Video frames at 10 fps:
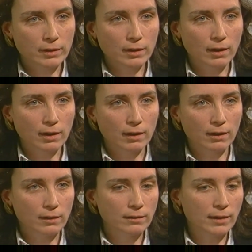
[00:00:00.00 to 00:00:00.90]

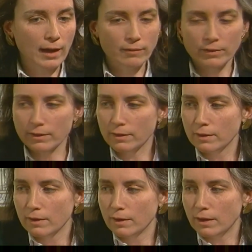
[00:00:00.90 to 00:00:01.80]
having
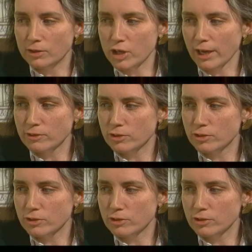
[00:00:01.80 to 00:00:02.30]
a chance